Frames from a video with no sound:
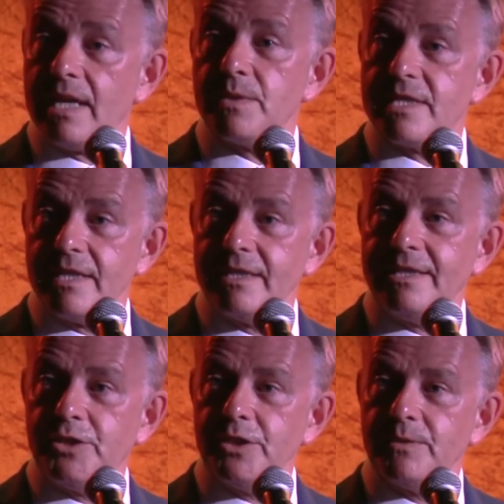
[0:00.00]
I was
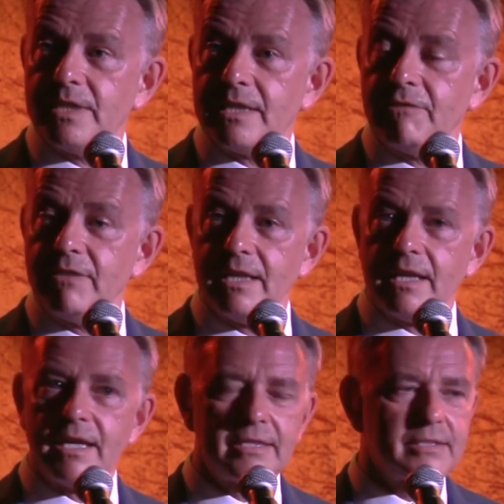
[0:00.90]
32 that I
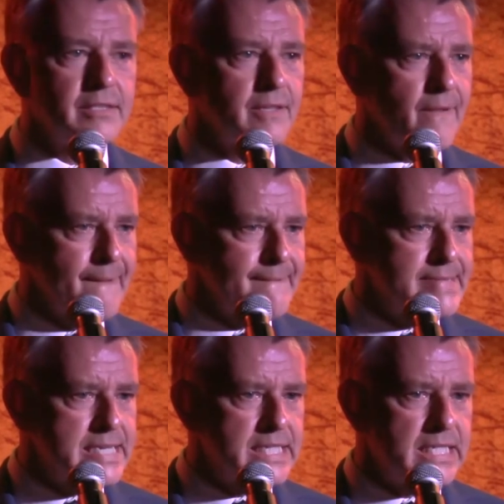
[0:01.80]
realized, I
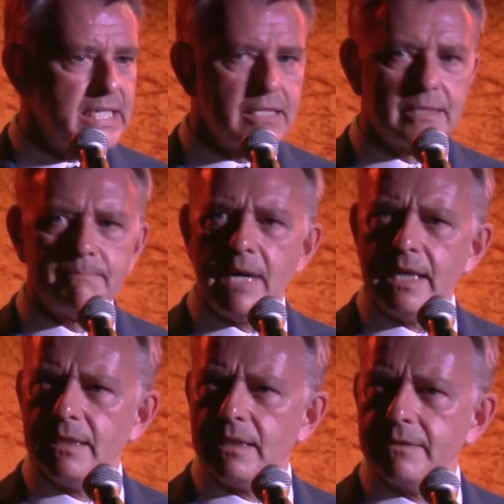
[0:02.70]
gee, it's my
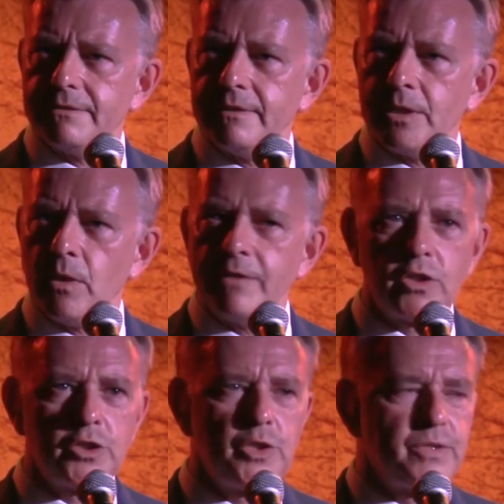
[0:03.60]
life. I've
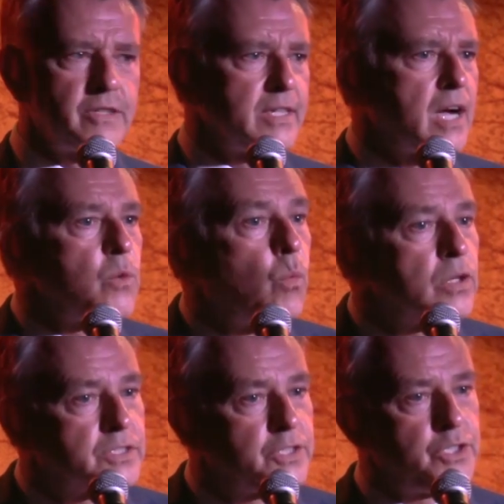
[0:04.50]
got to do the thing I
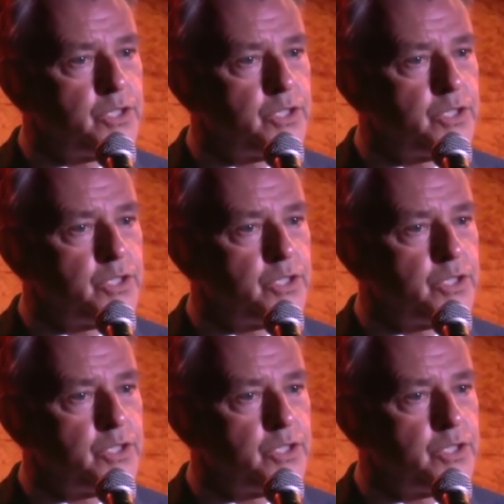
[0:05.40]
want to